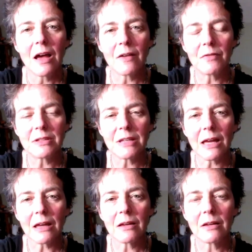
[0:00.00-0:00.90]
of the
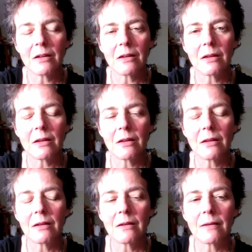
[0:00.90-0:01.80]
deck,
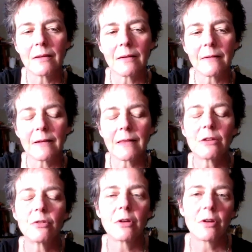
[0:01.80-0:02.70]
I'd like
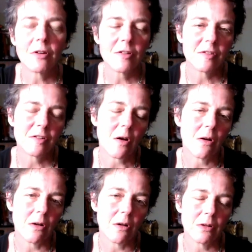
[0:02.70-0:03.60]
to encourage us
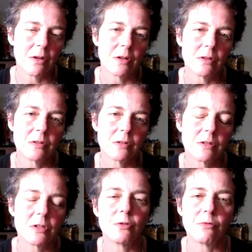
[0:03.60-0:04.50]
all to
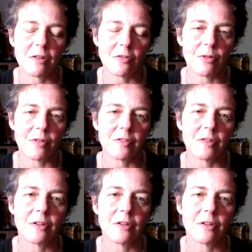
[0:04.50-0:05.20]
do rituals